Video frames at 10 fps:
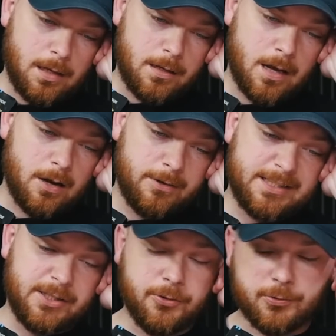No, and
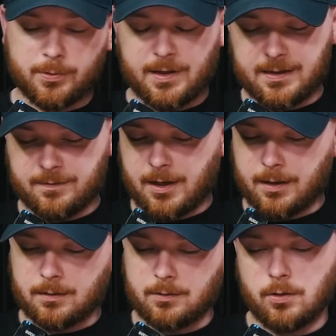it's the usual things of
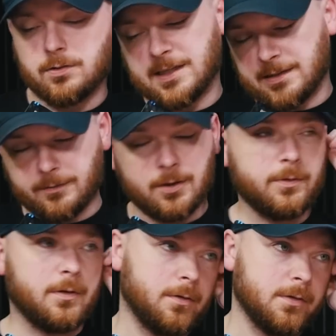like Corsairs have to go
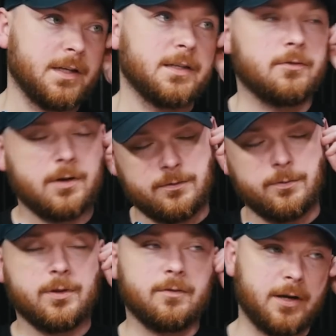with Corsairs, Haradrim
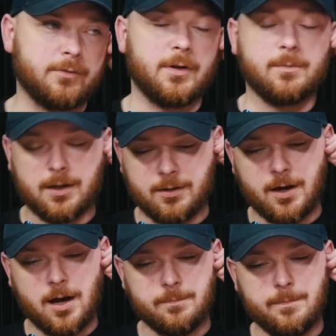with Haradrim. Like you
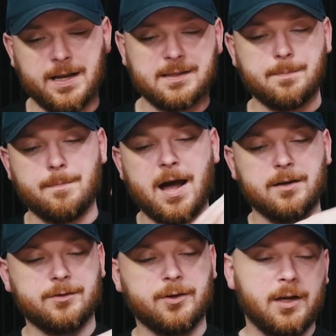can't mix and
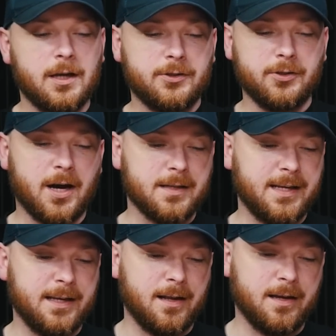match. So you can't
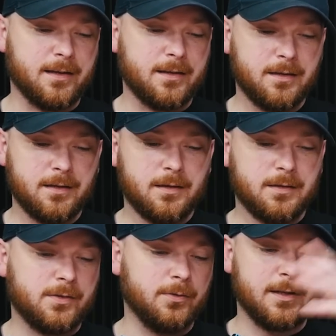take like
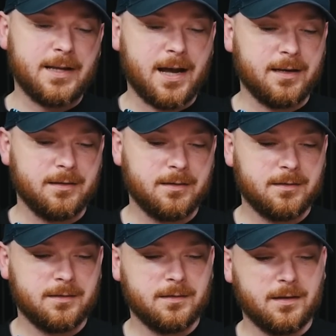Suladan
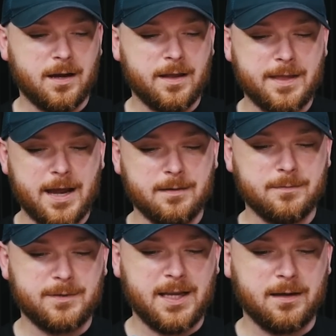and
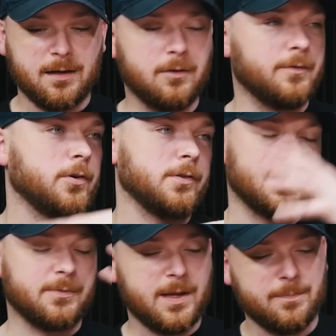then take a load of
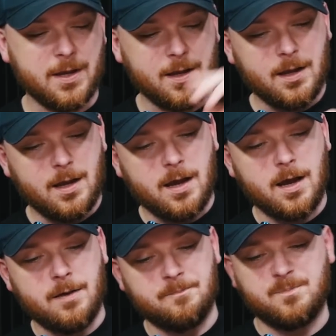Corsairs with him.
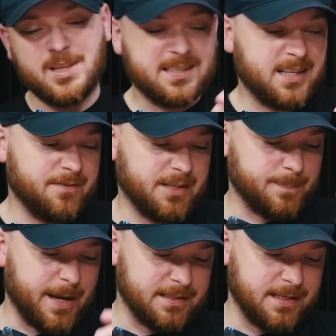But that's kind of
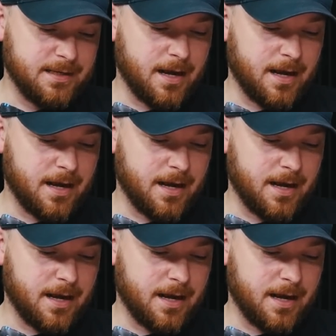expected.